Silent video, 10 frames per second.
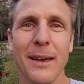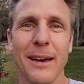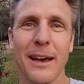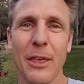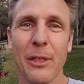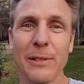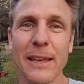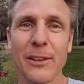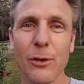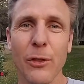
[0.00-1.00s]
Uh, the
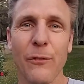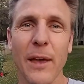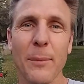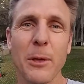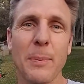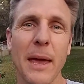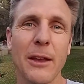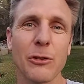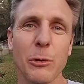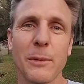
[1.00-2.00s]
link is on the family
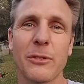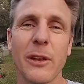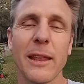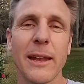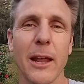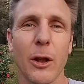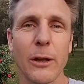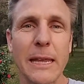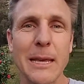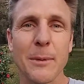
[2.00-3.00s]
page. I'm going to be sending it out
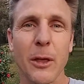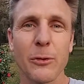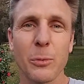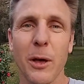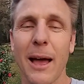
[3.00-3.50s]
on email as well.